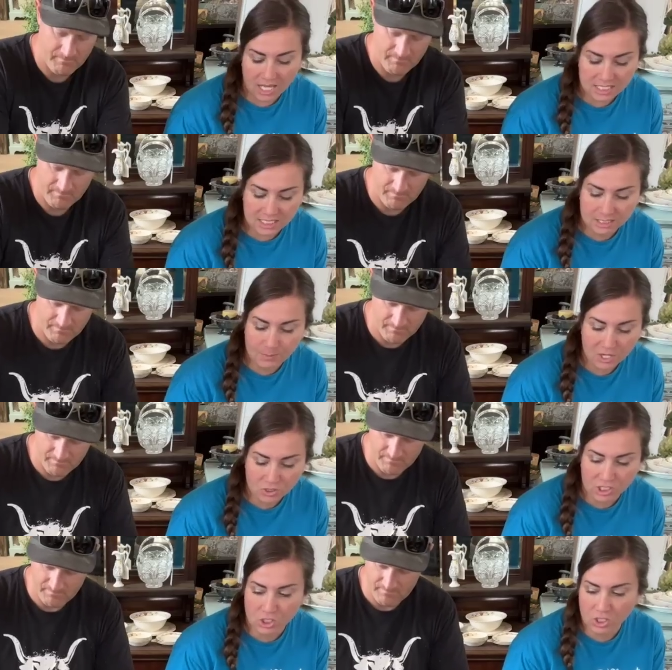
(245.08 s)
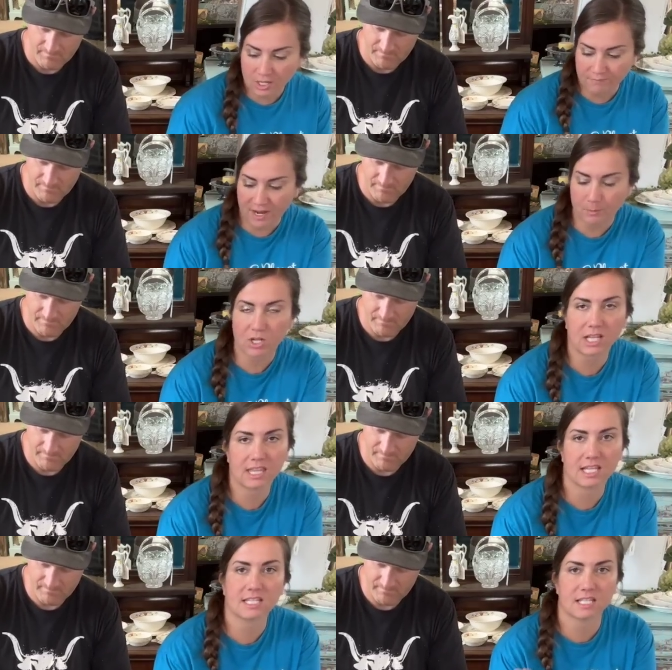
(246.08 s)
Speaker 1: It's especially good on fabric
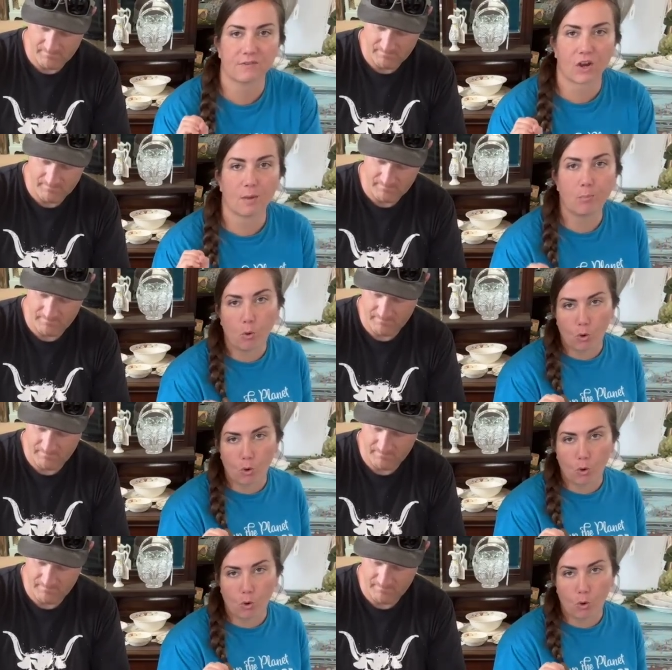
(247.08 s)
like this that's very